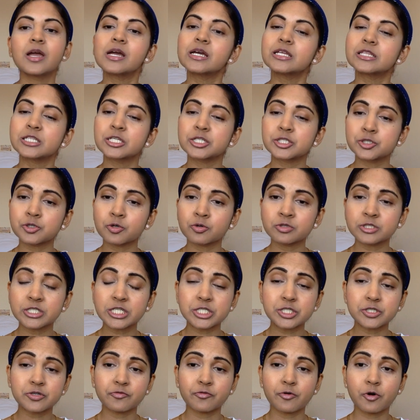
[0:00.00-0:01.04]
The shortage
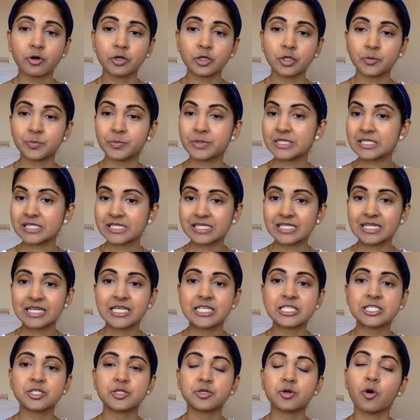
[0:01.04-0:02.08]
of occupants
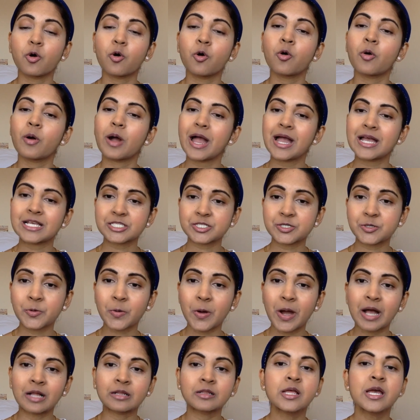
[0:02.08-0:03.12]
list or
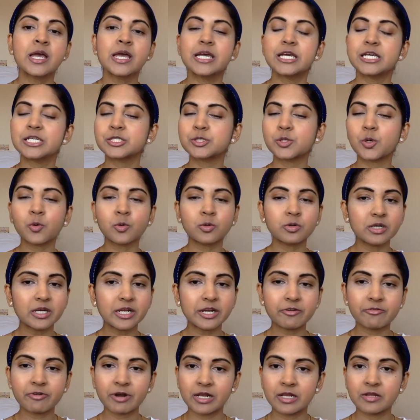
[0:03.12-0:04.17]
SOL is only
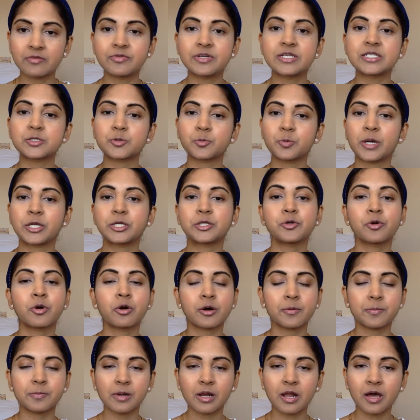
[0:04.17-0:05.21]
relevant when you are
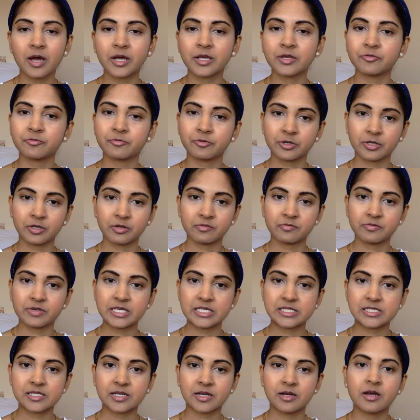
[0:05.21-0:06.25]
applying for your
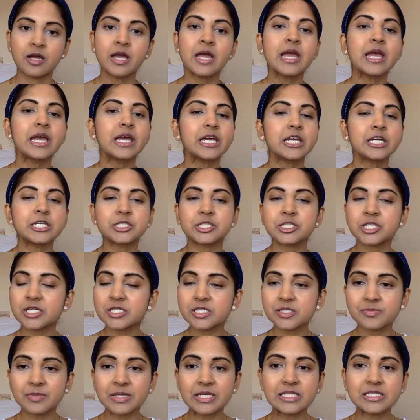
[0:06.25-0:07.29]
visa. It just
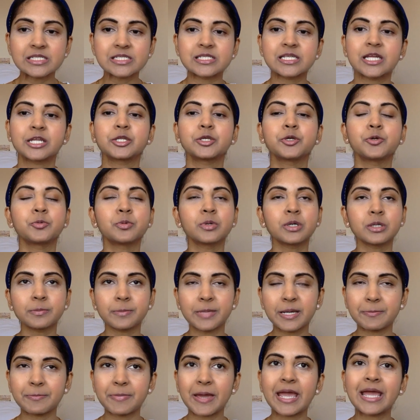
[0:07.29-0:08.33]
means that you will
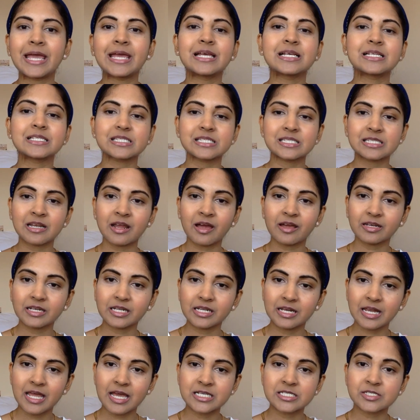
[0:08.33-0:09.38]
be paying slightly
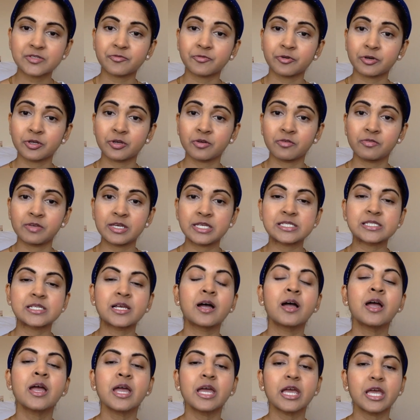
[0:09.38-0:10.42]
less for your visa
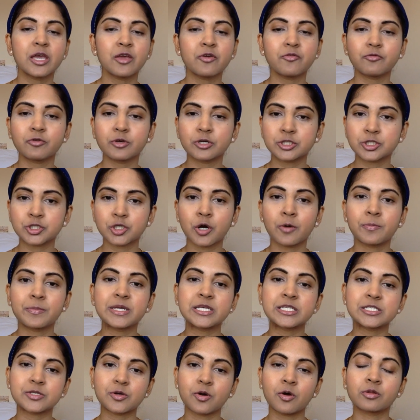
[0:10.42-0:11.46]
if your job
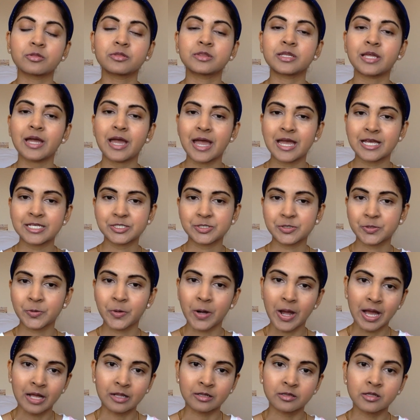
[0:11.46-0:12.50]
is on the
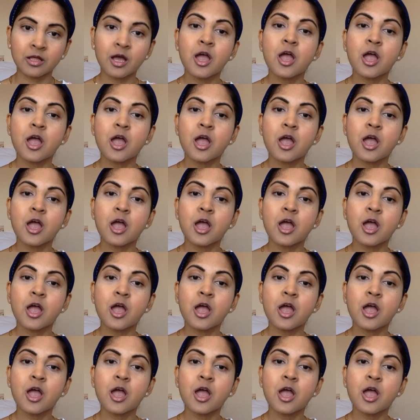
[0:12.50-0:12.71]
SOL.